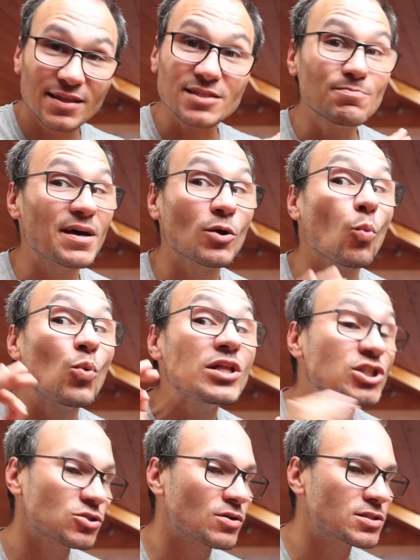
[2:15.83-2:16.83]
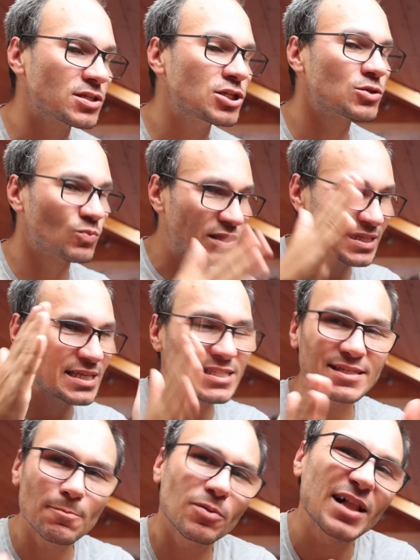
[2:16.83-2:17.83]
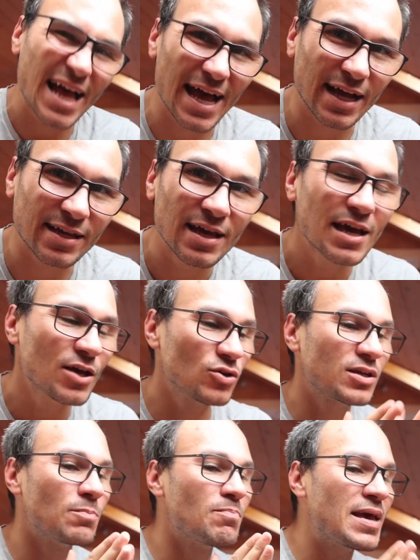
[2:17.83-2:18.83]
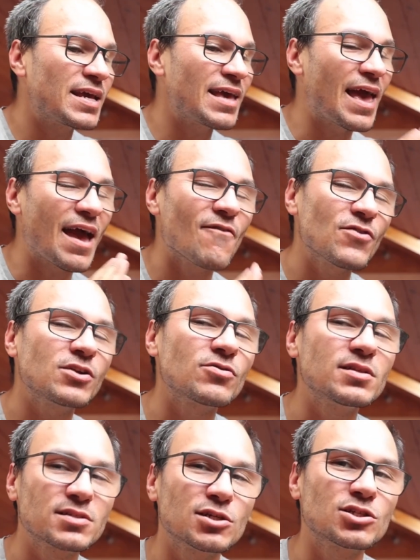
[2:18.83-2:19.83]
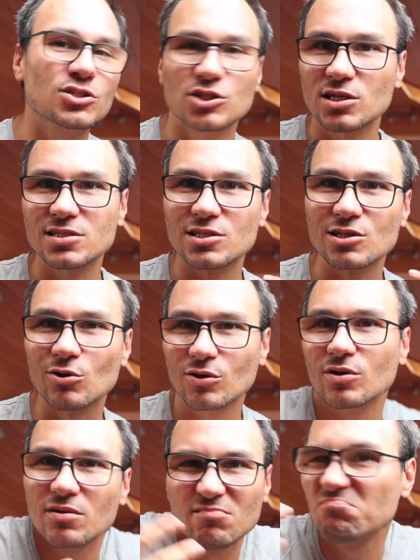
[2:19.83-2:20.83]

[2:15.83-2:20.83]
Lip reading: Doesn't matter which transition, with this simple hack, you can make every transition just look